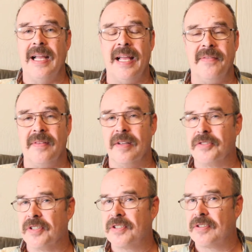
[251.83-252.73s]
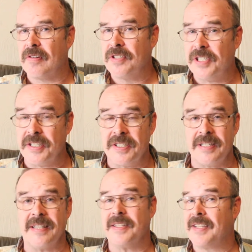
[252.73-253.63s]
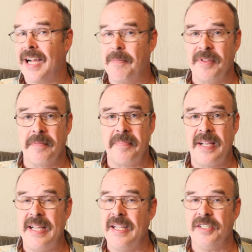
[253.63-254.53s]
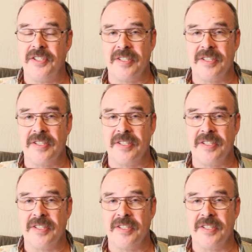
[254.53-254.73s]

and there's a search engine at the top of the page.